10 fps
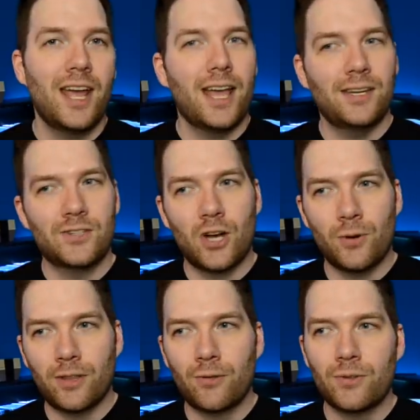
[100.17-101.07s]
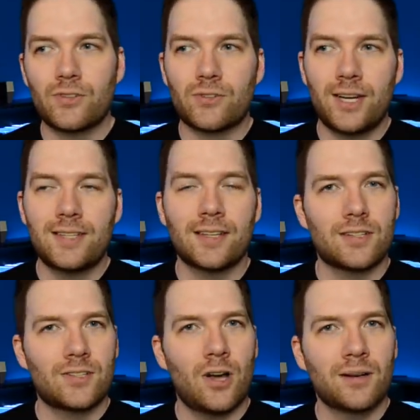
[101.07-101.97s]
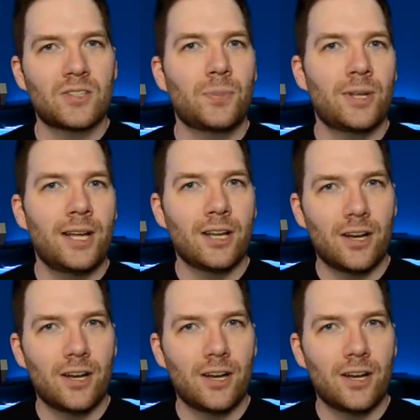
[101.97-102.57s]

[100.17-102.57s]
and he's going through the streets and a song is playing